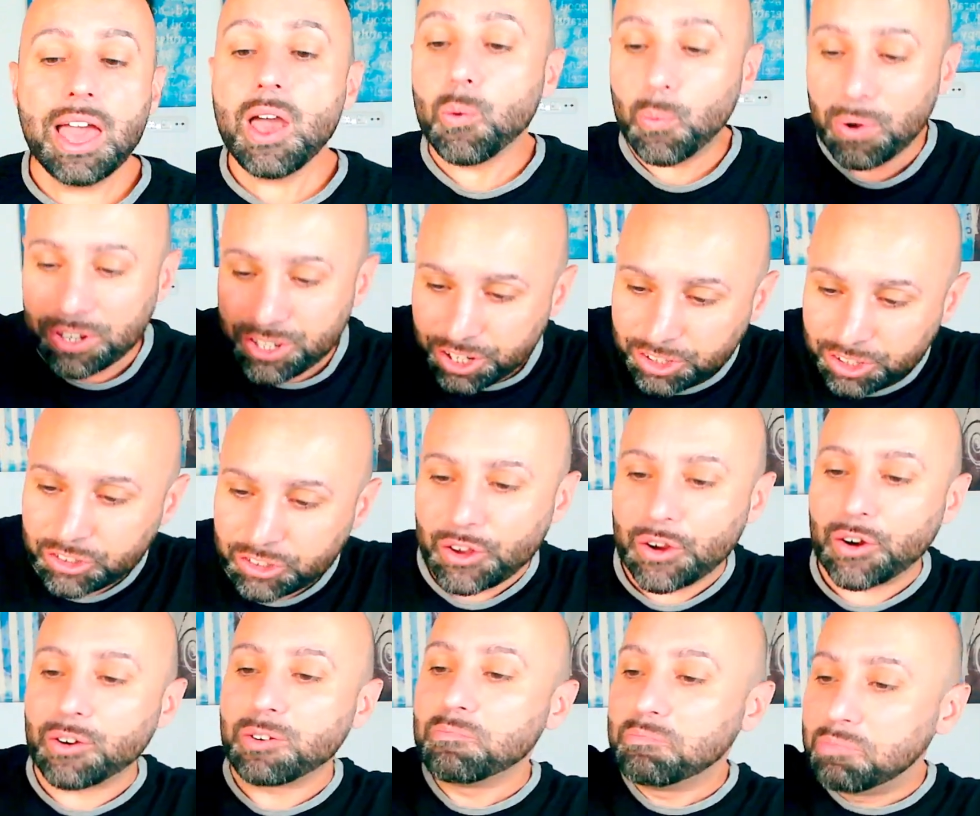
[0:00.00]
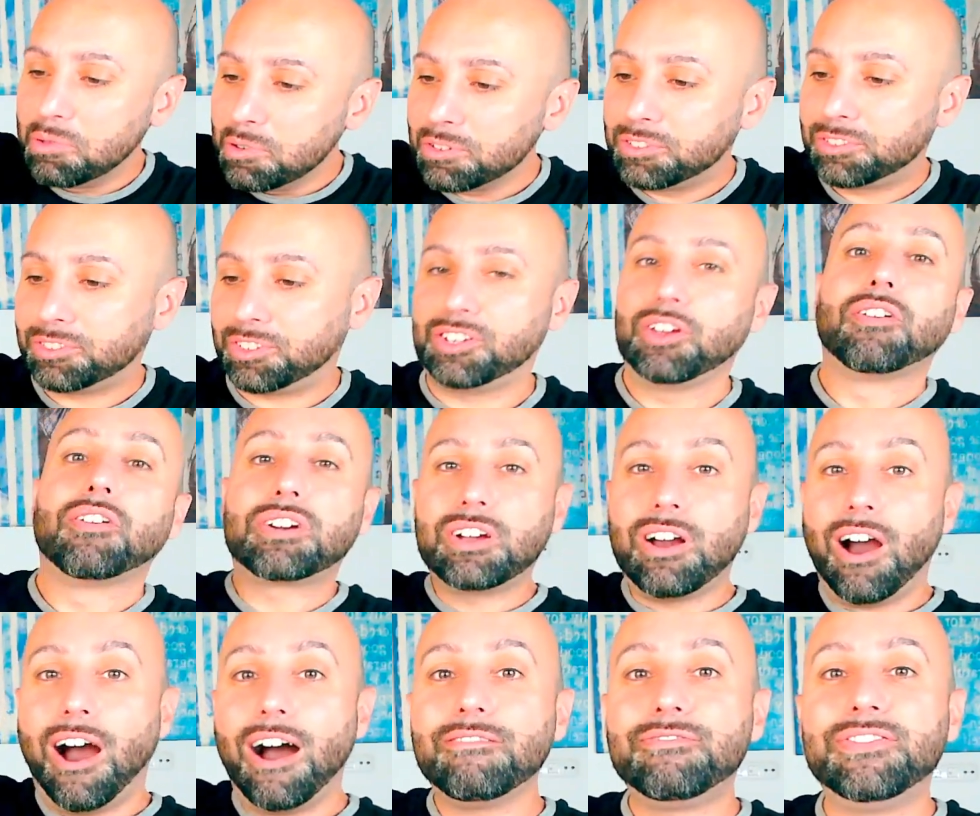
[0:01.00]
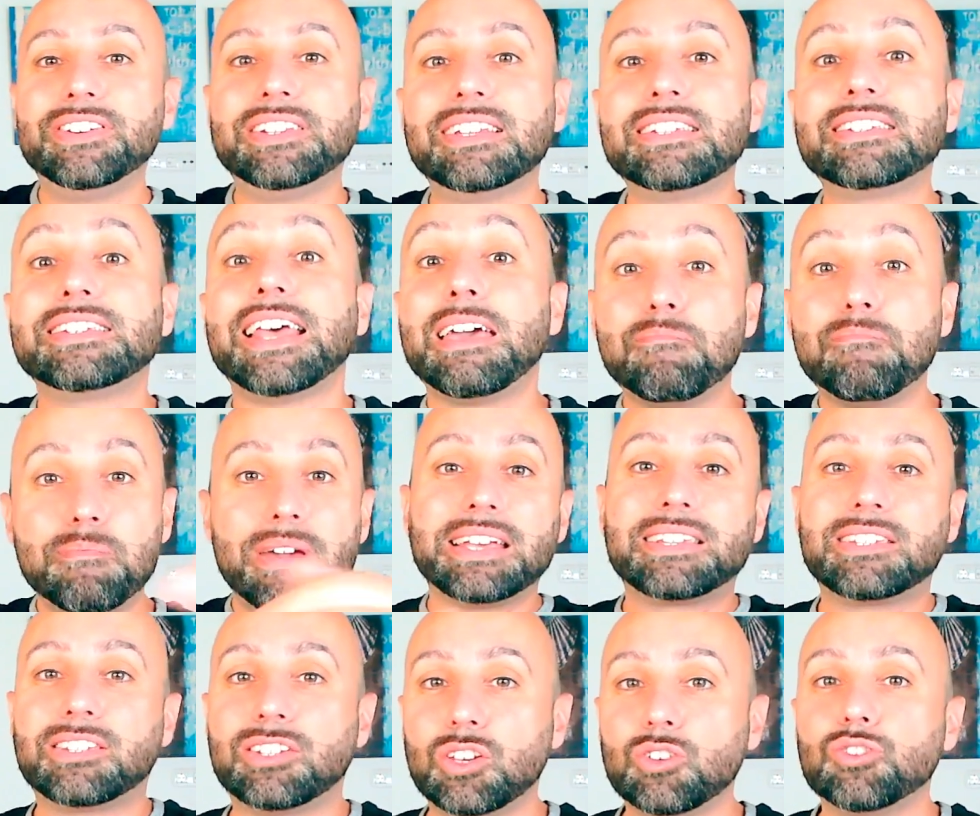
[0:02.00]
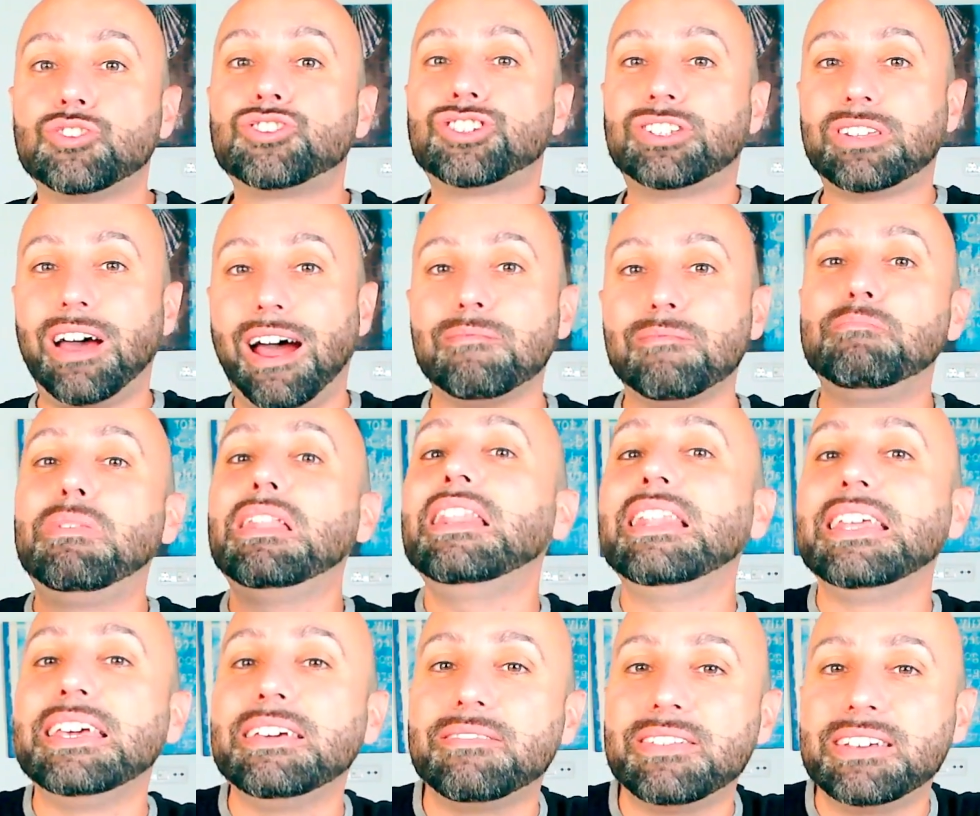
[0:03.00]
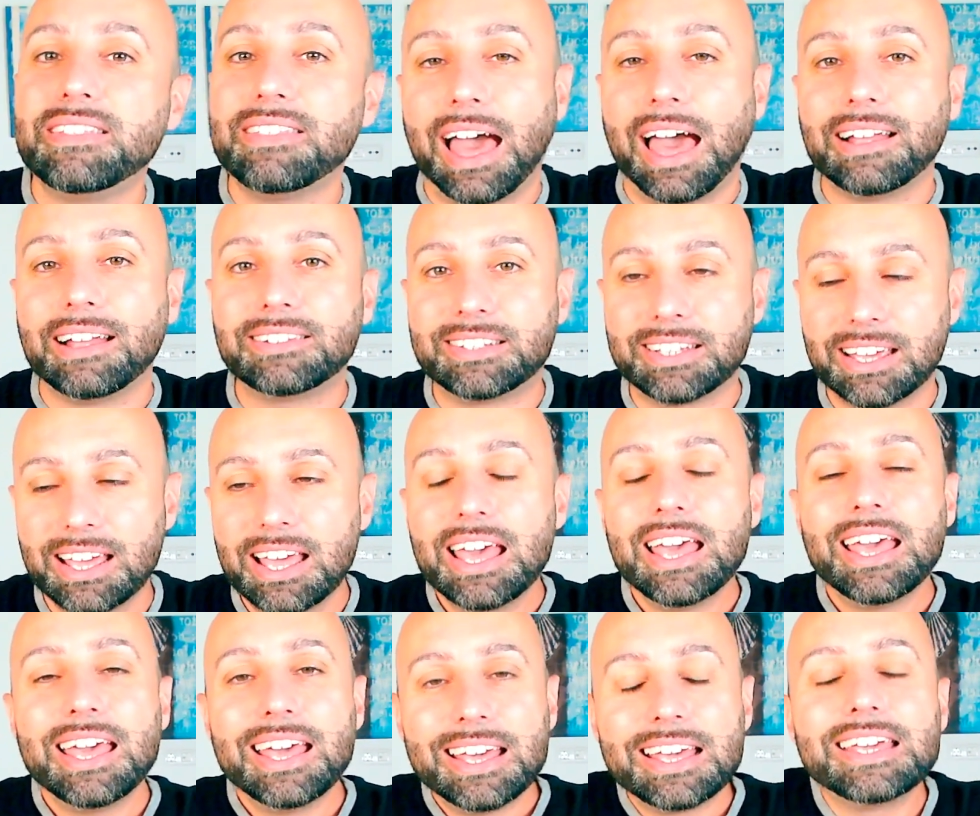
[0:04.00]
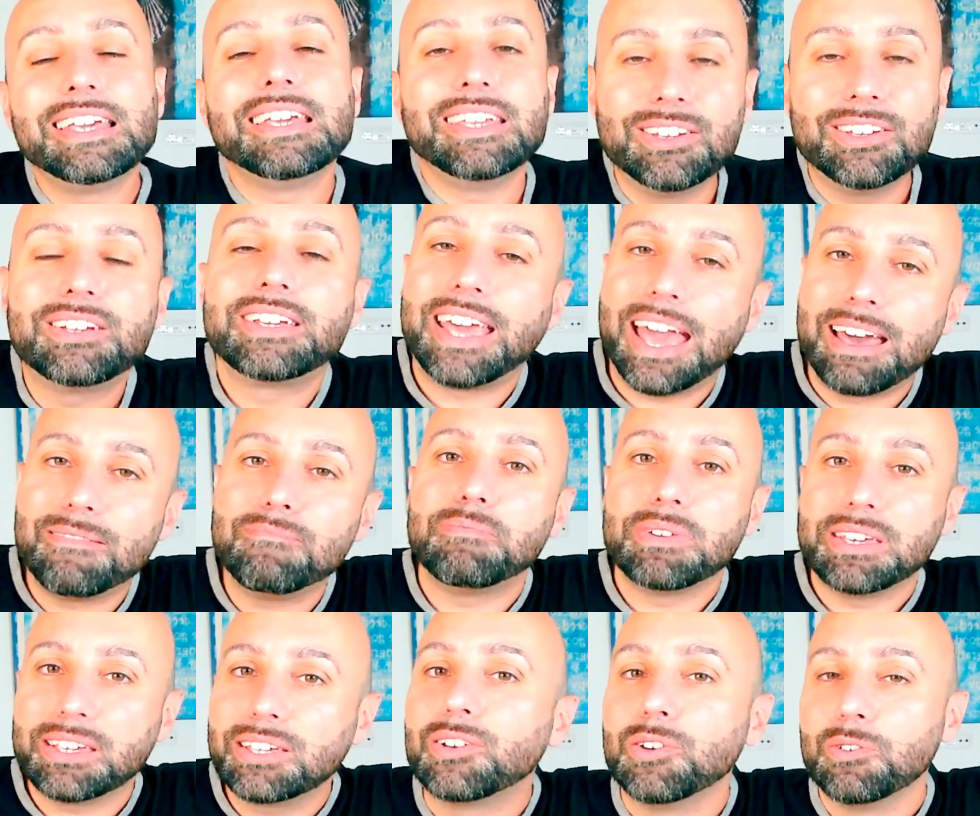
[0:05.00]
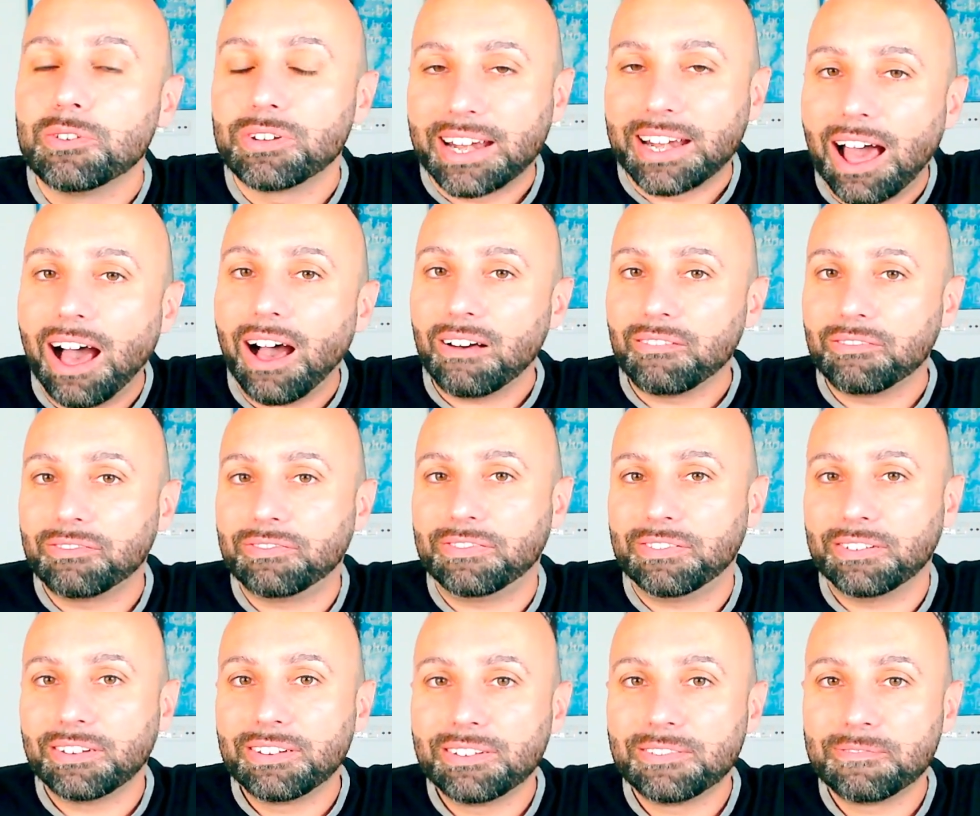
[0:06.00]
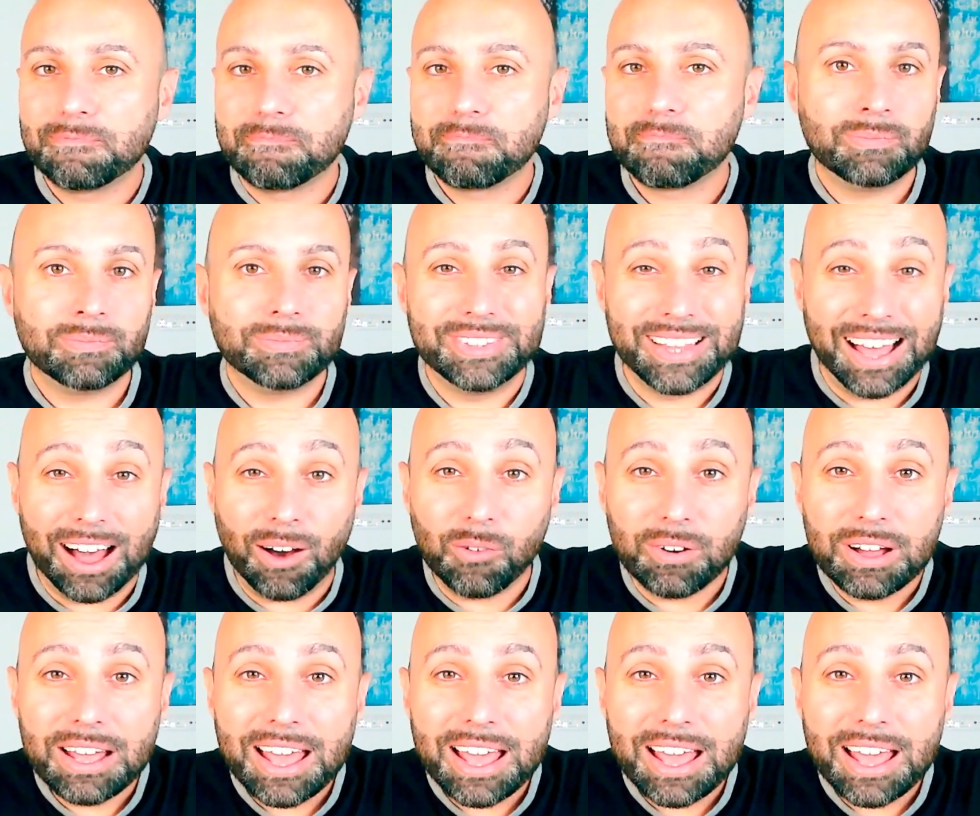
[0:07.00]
which in turn boosts your confidence and makes you start believing that you can be good enough. Now,